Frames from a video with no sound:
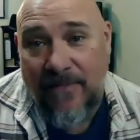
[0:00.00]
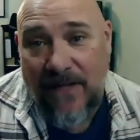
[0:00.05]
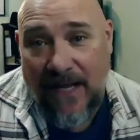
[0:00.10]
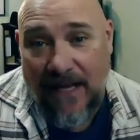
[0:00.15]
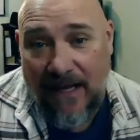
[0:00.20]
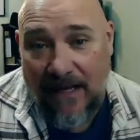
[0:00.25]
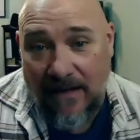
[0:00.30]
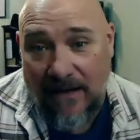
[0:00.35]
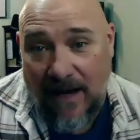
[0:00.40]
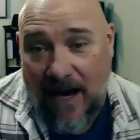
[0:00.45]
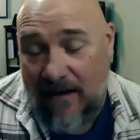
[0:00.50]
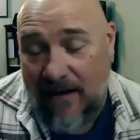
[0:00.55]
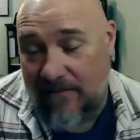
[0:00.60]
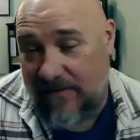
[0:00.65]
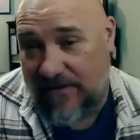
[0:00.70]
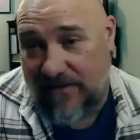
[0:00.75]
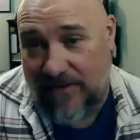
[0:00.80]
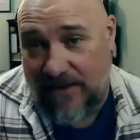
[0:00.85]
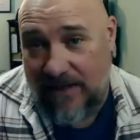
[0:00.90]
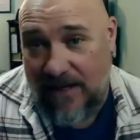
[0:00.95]
And
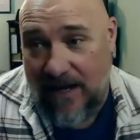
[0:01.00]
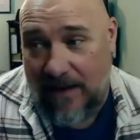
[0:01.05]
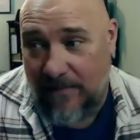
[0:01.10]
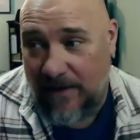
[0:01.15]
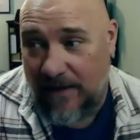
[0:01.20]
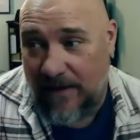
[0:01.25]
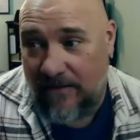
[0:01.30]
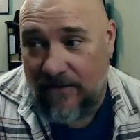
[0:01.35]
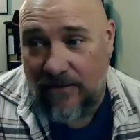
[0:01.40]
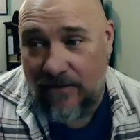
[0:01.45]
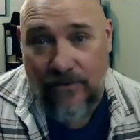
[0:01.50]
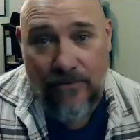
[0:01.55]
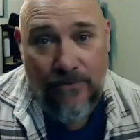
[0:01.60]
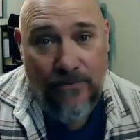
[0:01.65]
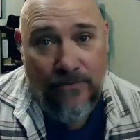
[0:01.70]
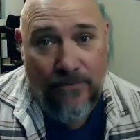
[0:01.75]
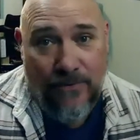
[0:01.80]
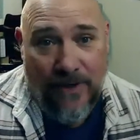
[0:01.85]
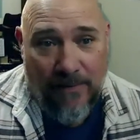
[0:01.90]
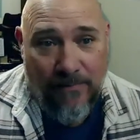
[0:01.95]
obviously, I'm going to do
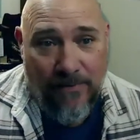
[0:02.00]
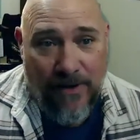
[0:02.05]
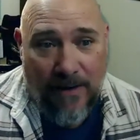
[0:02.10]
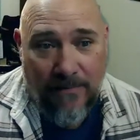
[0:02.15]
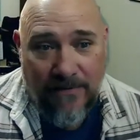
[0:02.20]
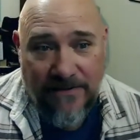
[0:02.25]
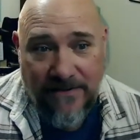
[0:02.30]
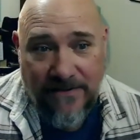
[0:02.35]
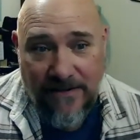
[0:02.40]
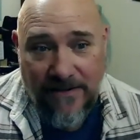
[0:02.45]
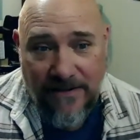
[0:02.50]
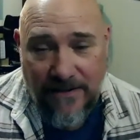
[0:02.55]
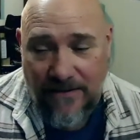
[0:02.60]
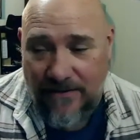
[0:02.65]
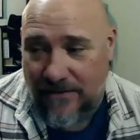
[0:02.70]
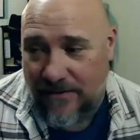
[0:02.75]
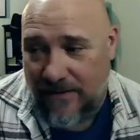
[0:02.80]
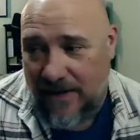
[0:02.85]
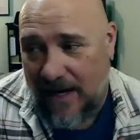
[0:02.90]
what I promised to do.